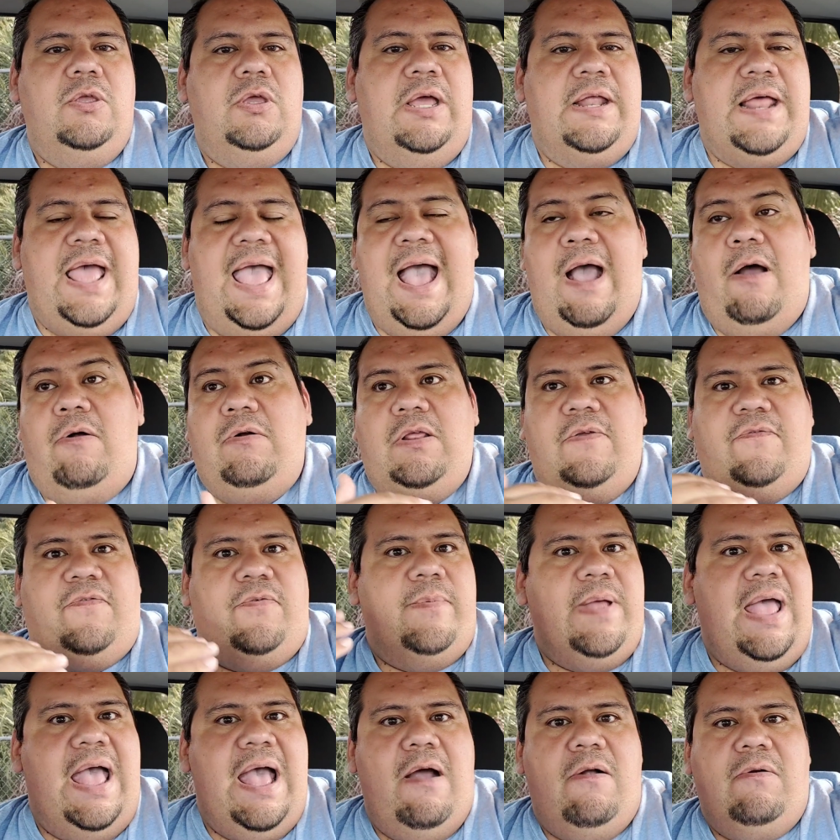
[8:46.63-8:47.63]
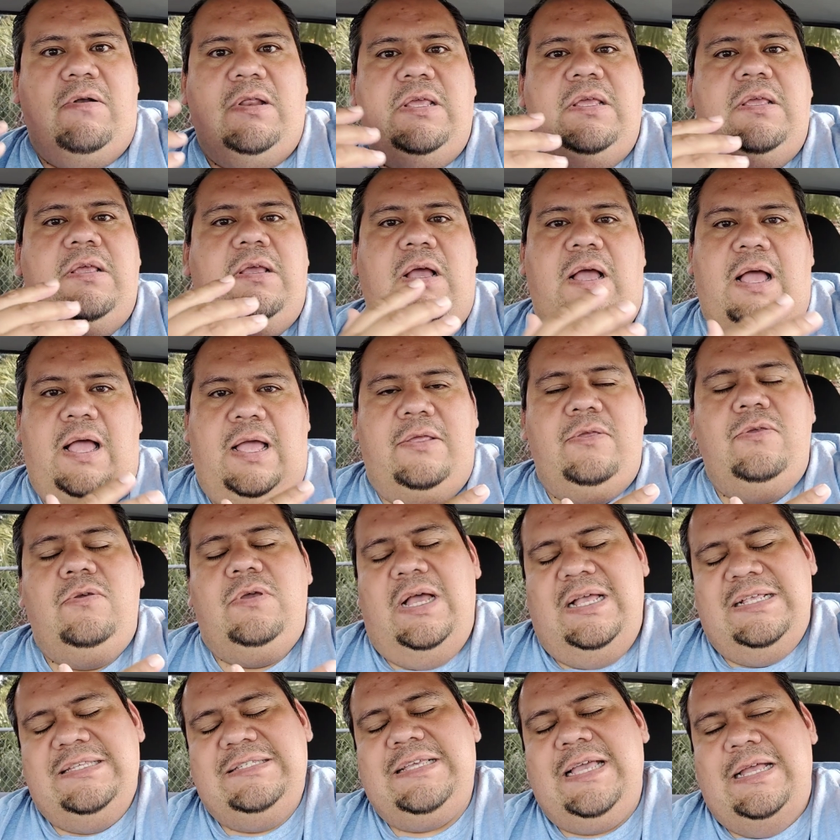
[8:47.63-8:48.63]
an Audi from Audi, you
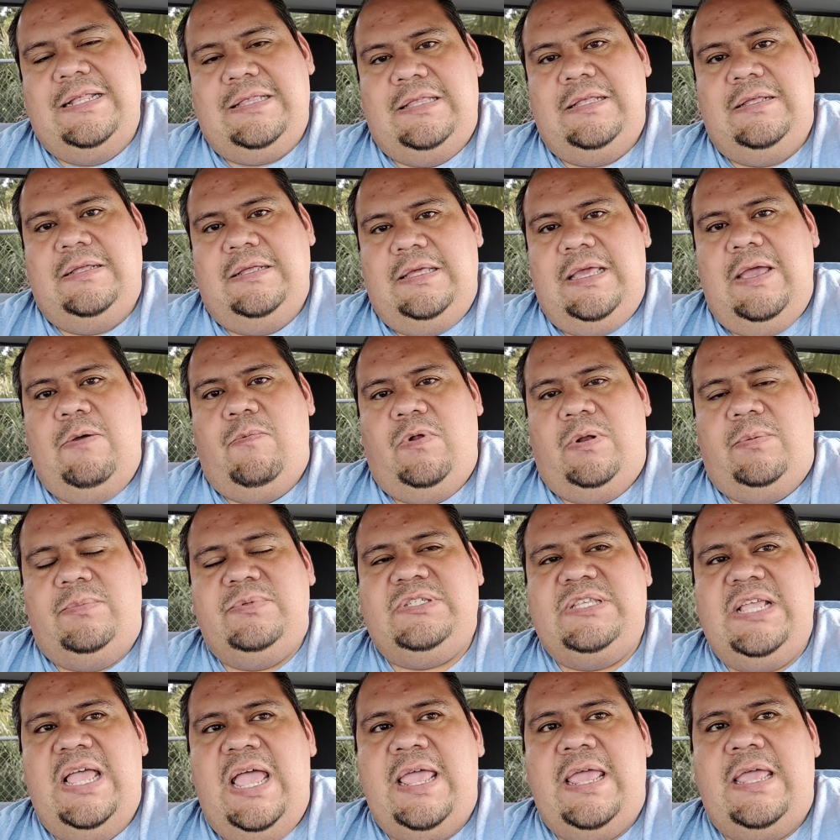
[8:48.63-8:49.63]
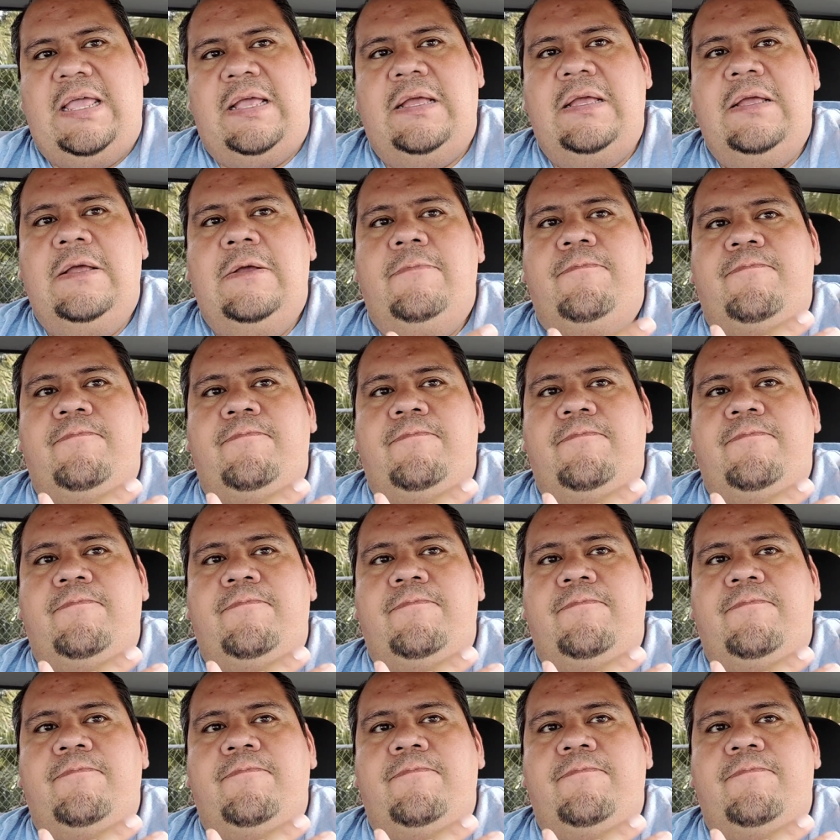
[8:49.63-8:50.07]
guys get what I'm saying.